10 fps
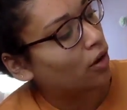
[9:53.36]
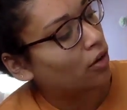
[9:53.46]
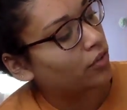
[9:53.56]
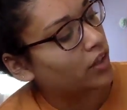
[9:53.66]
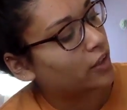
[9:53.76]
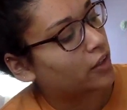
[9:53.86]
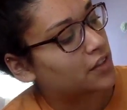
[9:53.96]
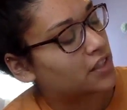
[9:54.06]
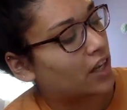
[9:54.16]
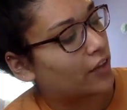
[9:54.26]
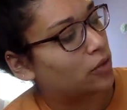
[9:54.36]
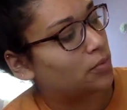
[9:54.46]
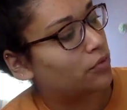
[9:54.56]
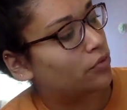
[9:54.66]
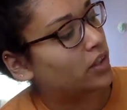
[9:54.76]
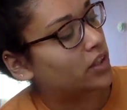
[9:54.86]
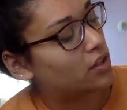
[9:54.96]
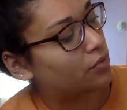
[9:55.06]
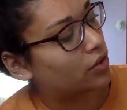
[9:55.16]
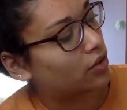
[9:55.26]
all really close together, it'd be really
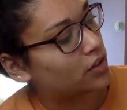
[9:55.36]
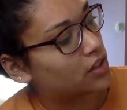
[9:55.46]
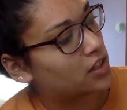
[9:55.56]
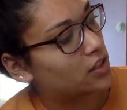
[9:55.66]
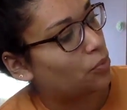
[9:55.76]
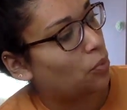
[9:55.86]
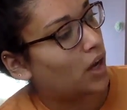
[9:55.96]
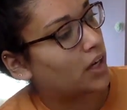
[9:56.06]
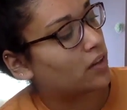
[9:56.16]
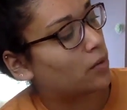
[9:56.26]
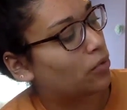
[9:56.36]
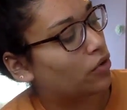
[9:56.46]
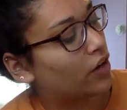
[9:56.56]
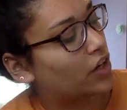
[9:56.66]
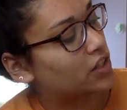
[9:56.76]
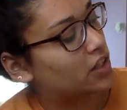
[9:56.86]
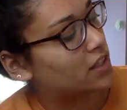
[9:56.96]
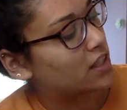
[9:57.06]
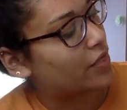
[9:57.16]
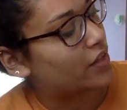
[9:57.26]
difficult to see what the progression is,
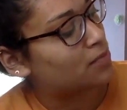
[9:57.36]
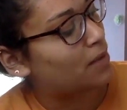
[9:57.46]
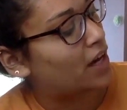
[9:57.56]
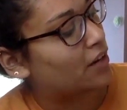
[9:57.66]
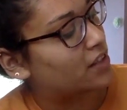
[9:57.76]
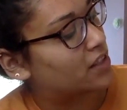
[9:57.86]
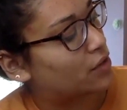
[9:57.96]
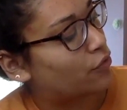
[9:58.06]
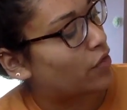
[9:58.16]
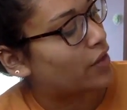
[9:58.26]
that this panel is different